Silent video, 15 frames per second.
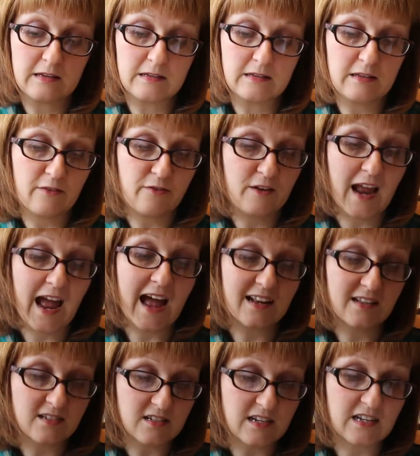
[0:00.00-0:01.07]
different
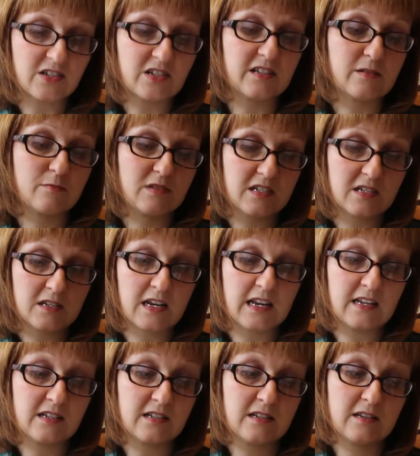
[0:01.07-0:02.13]
hand stitches and
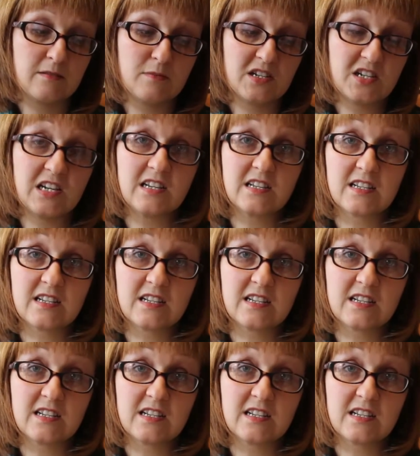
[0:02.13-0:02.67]
machine